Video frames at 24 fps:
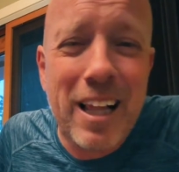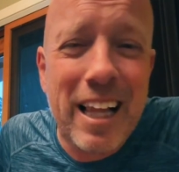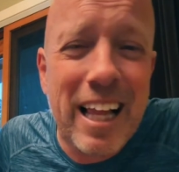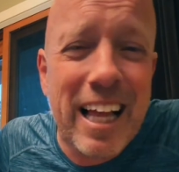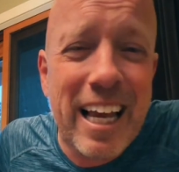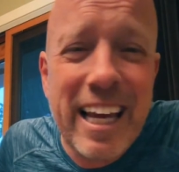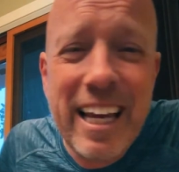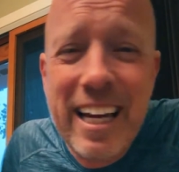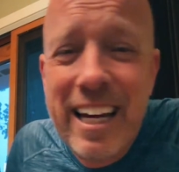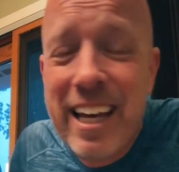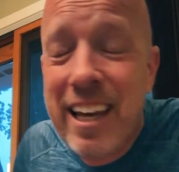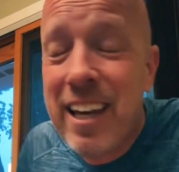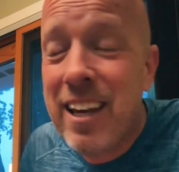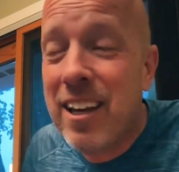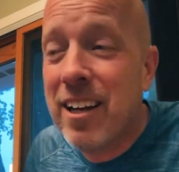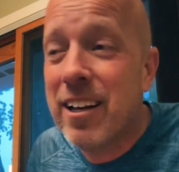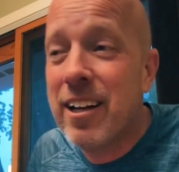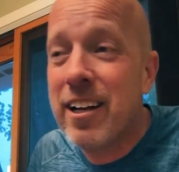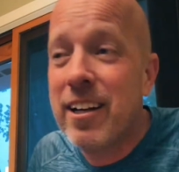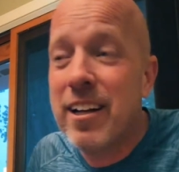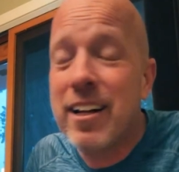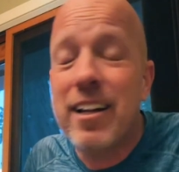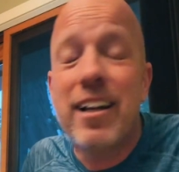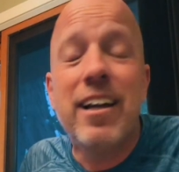
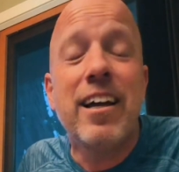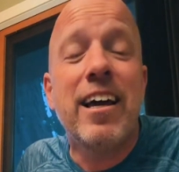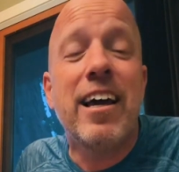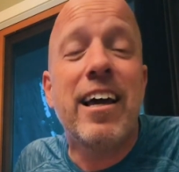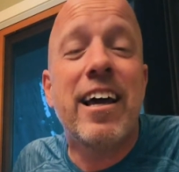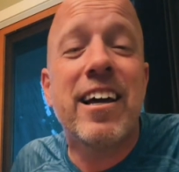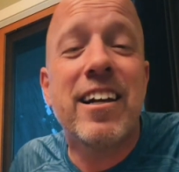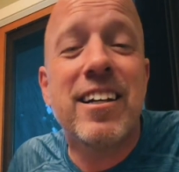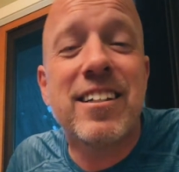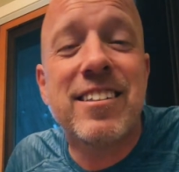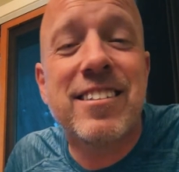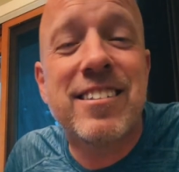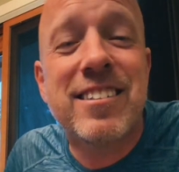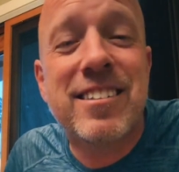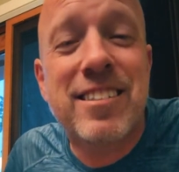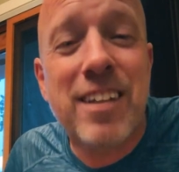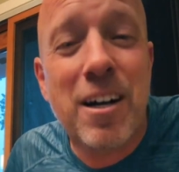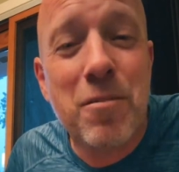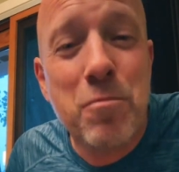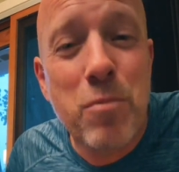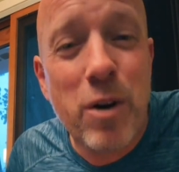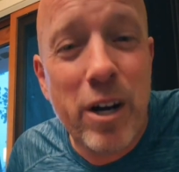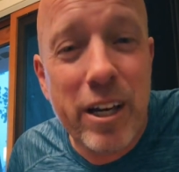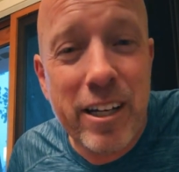complaining and in
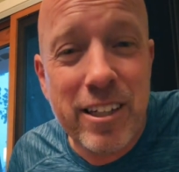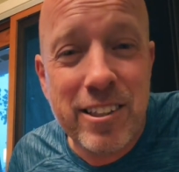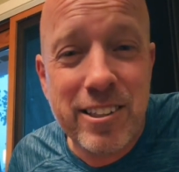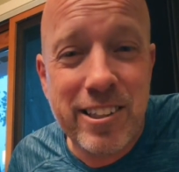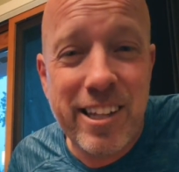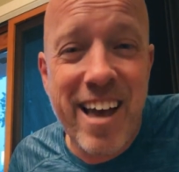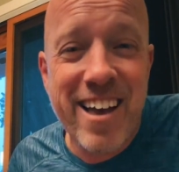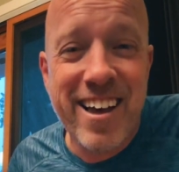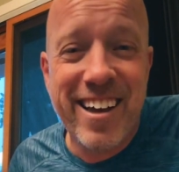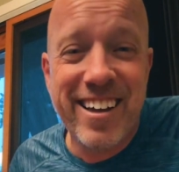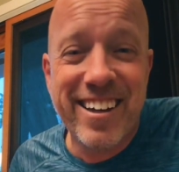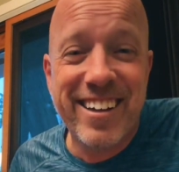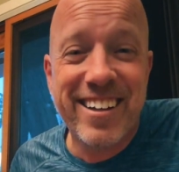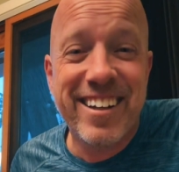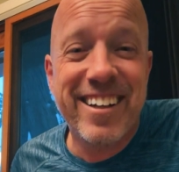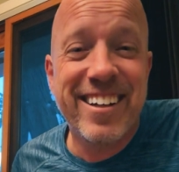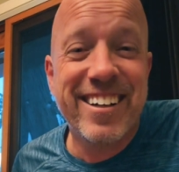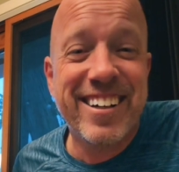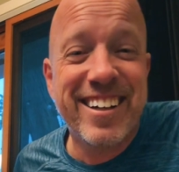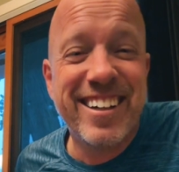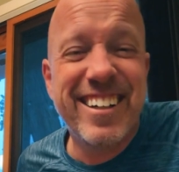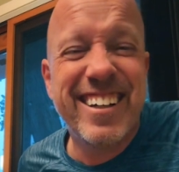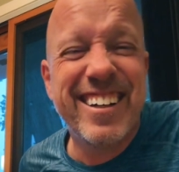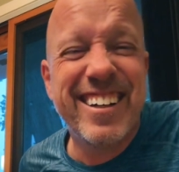some ways